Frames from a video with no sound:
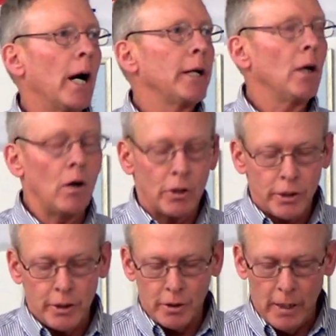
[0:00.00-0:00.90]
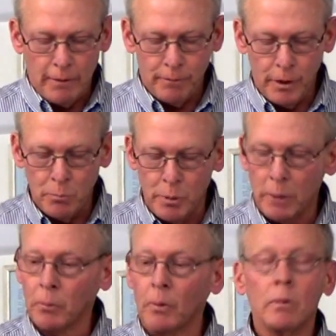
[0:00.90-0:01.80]
Ideology does not feed
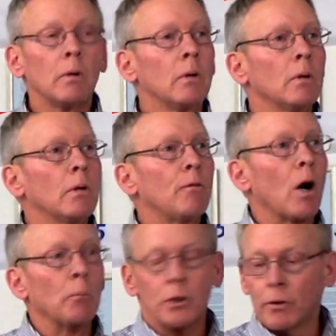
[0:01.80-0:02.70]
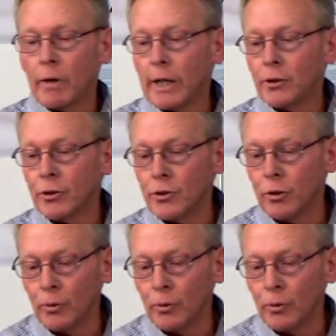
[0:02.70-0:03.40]
people. Farmers and ranchers